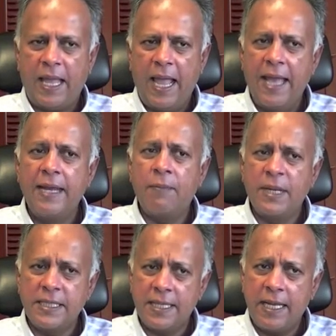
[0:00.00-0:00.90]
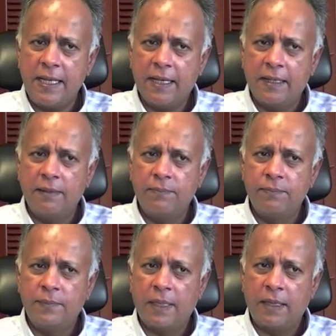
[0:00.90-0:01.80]
And I must say,
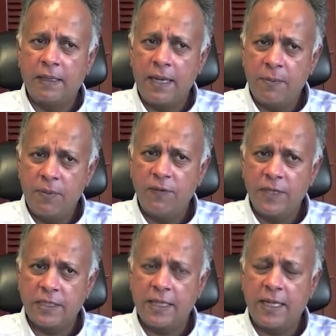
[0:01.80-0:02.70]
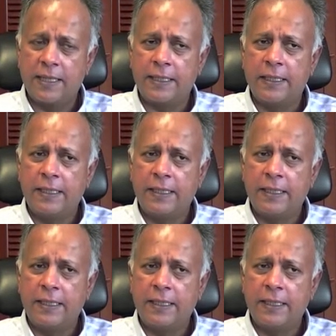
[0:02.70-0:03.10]
a number of years later,